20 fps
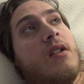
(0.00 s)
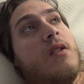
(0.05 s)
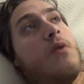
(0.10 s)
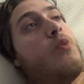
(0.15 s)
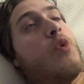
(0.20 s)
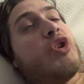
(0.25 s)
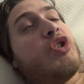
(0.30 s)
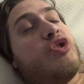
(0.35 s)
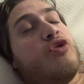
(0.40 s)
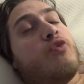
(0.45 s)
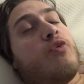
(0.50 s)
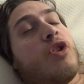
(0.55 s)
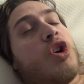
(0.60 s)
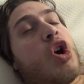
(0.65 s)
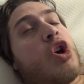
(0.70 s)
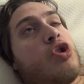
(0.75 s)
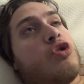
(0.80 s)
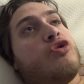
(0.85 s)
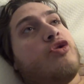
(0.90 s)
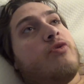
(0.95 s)
Once you
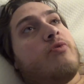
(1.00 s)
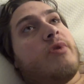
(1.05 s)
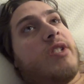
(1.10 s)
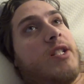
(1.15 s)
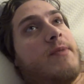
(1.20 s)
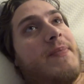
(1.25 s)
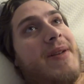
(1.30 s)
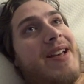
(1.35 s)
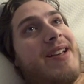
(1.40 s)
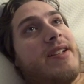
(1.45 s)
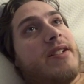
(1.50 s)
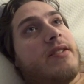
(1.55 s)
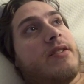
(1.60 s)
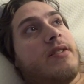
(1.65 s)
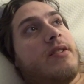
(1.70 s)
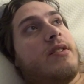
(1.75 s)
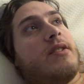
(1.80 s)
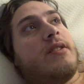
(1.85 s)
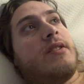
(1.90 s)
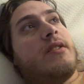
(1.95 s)
earn the
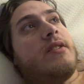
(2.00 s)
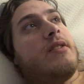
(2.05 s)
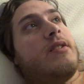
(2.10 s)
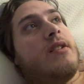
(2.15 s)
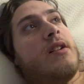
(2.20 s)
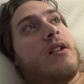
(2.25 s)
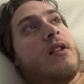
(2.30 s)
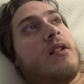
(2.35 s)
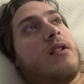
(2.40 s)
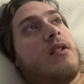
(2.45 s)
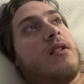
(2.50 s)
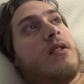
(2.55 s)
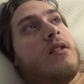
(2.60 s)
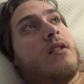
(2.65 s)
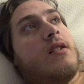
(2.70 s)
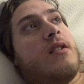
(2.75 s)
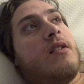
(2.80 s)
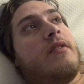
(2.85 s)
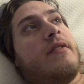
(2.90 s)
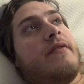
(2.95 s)
respect uh,
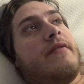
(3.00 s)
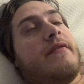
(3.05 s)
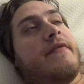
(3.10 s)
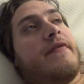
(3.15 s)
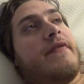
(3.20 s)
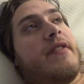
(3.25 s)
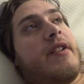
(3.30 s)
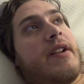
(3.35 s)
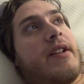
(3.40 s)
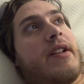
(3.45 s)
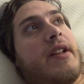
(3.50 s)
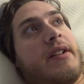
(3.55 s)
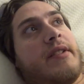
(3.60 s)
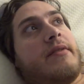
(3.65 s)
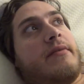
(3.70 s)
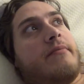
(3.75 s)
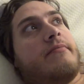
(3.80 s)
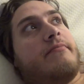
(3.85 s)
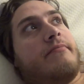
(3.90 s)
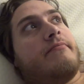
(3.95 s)
of, I
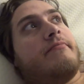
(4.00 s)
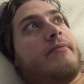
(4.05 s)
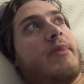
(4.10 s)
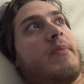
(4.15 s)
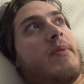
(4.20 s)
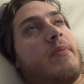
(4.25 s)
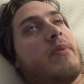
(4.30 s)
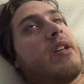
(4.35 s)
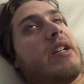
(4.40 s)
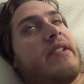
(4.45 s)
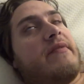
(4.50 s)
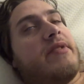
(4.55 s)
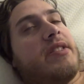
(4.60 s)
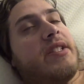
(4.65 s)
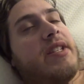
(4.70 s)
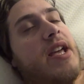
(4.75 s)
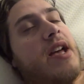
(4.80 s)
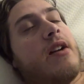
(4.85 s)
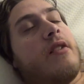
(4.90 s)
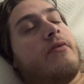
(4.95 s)
guess, the people that live in the
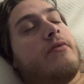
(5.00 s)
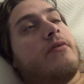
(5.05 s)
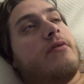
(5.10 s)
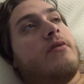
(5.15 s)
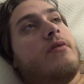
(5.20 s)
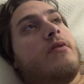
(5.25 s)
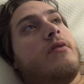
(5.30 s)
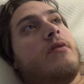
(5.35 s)
town.